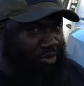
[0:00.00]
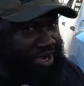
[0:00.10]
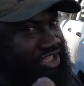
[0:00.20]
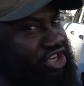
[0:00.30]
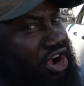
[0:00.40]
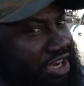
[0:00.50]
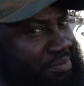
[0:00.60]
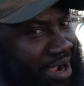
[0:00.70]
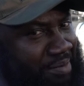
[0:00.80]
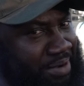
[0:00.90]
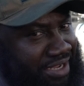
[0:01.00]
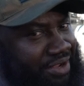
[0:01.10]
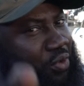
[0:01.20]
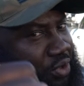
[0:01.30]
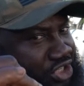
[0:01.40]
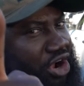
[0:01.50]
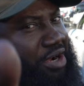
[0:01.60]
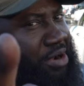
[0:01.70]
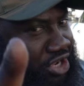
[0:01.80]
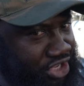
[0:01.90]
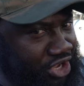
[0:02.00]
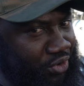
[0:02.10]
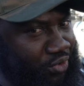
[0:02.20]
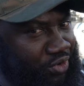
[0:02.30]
But we're not talking about me, we're talking about you.